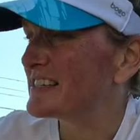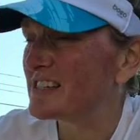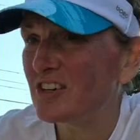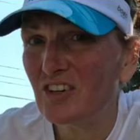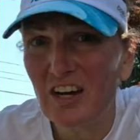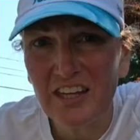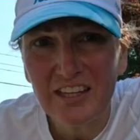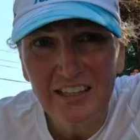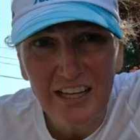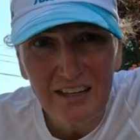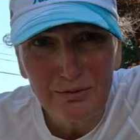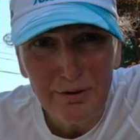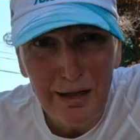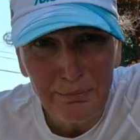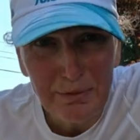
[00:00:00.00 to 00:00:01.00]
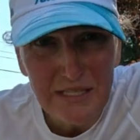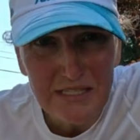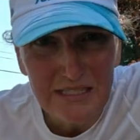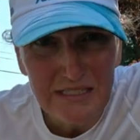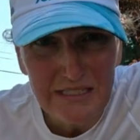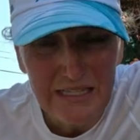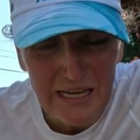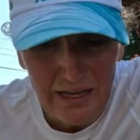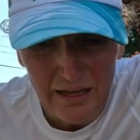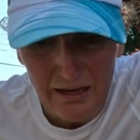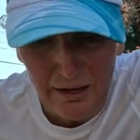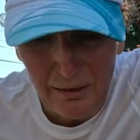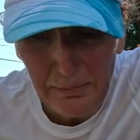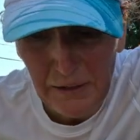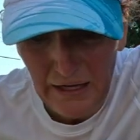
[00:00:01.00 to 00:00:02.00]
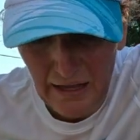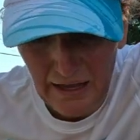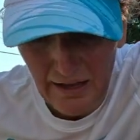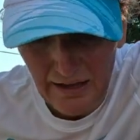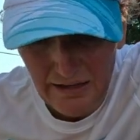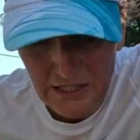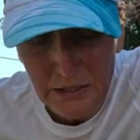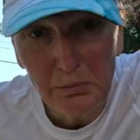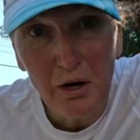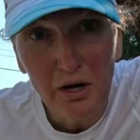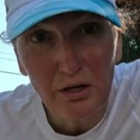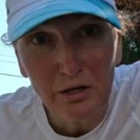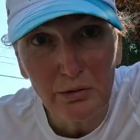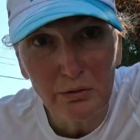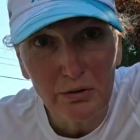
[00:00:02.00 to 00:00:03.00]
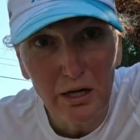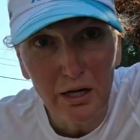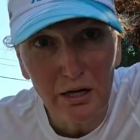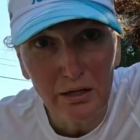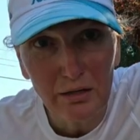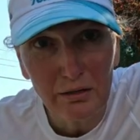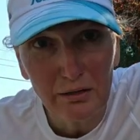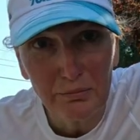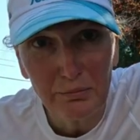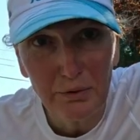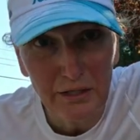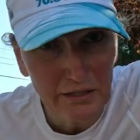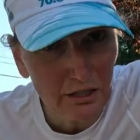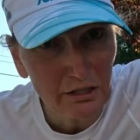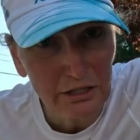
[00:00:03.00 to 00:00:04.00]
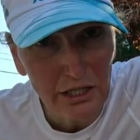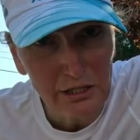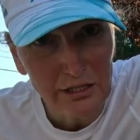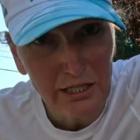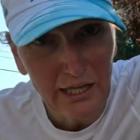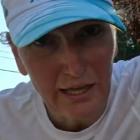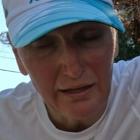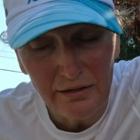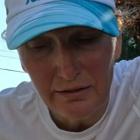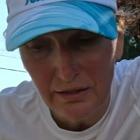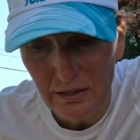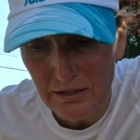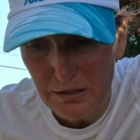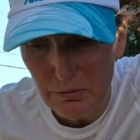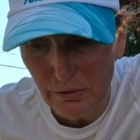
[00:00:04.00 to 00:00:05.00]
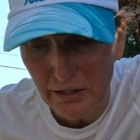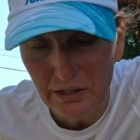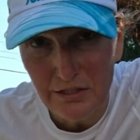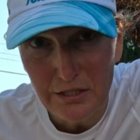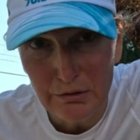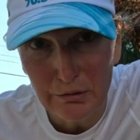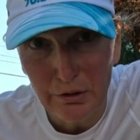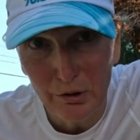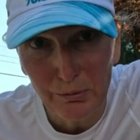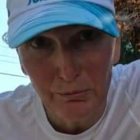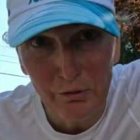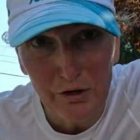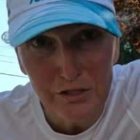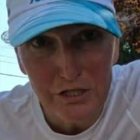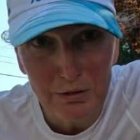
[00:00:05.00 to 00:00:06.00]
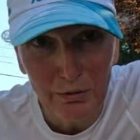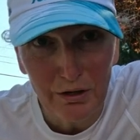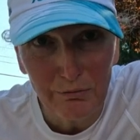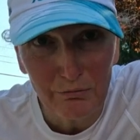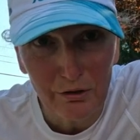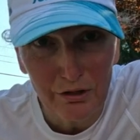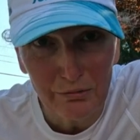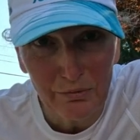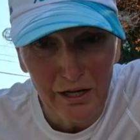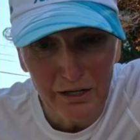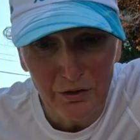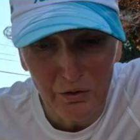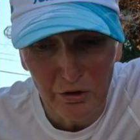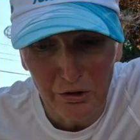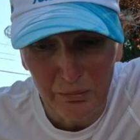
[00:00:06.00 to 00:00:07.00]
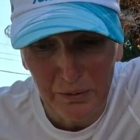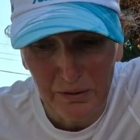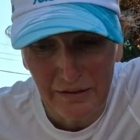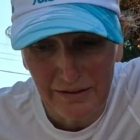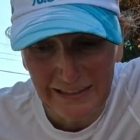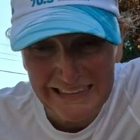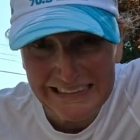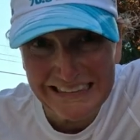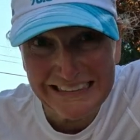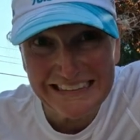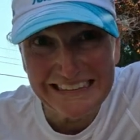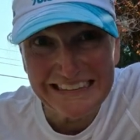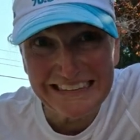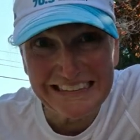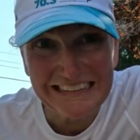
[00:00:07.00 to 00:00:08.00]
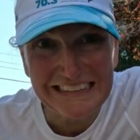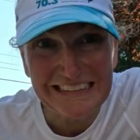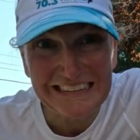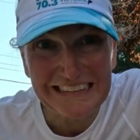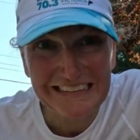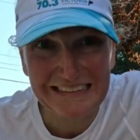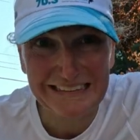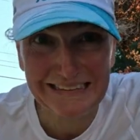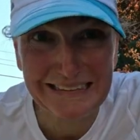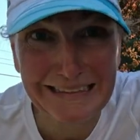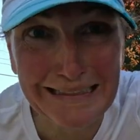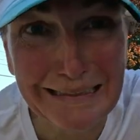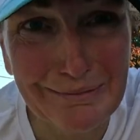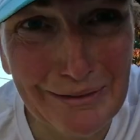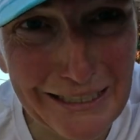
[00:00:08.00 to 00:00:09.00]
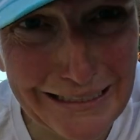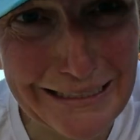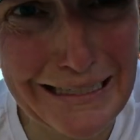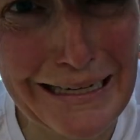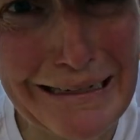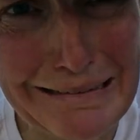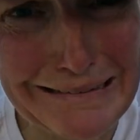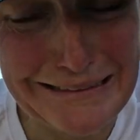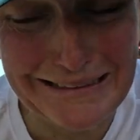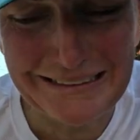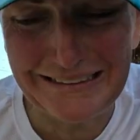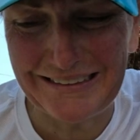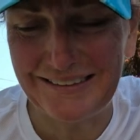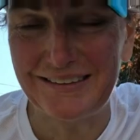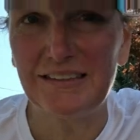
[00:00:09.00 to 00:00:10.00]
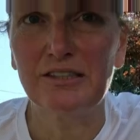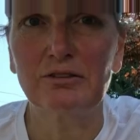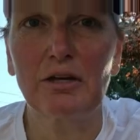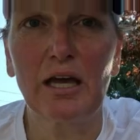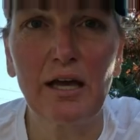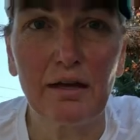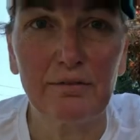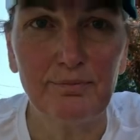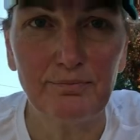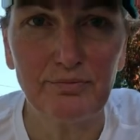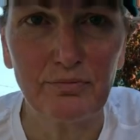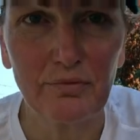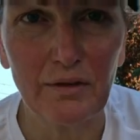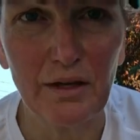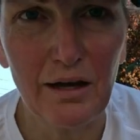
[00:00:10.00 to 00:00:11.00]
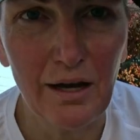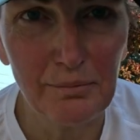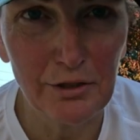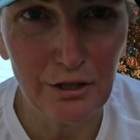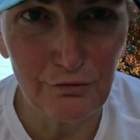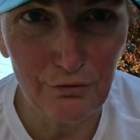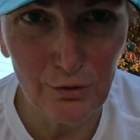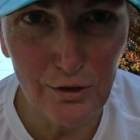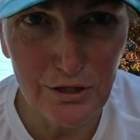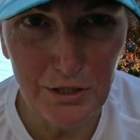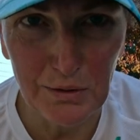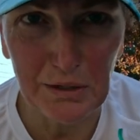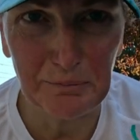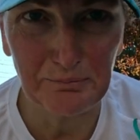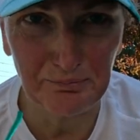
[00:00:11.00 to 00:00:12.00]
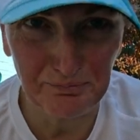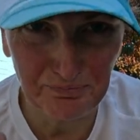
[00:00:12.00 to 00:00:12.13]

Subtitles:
so I think that'll wrap this day up, and tomorrow I'll bring you along again because we're gonna do an open water swim with my group. It's gotta be cold. It's okay. I'm looking forward to it.